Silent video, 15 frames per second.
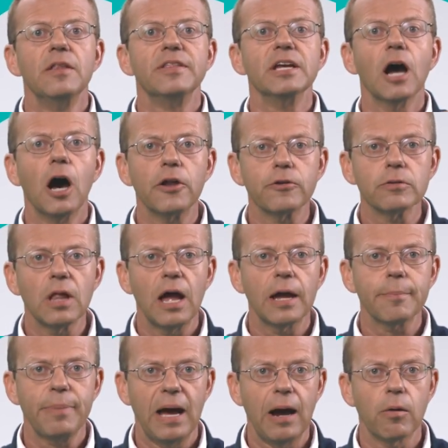The
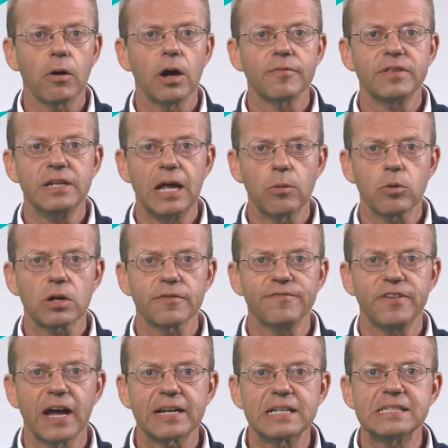underlying power of the network
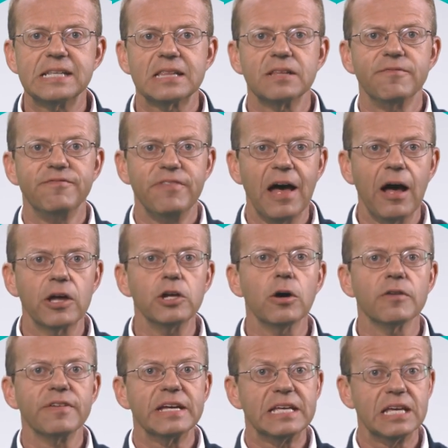effect is that the value
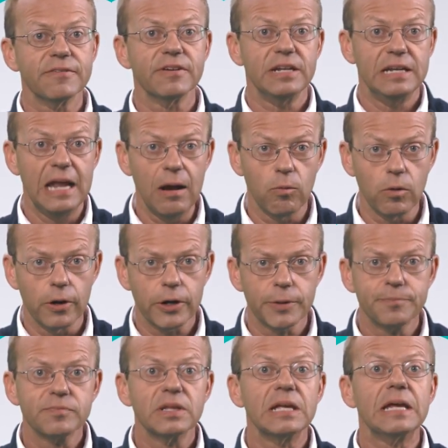of a given
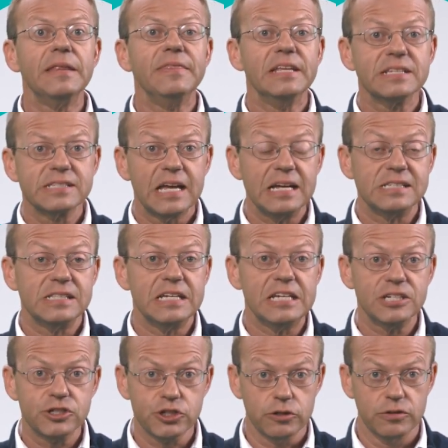network, in this case the
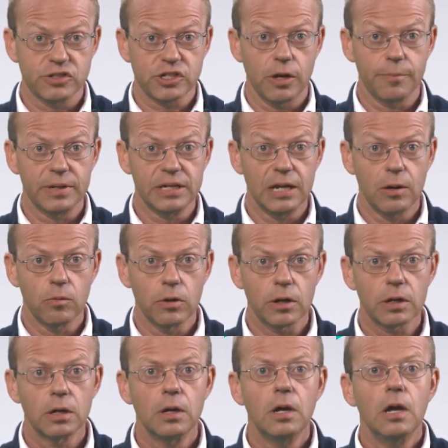insurance company network,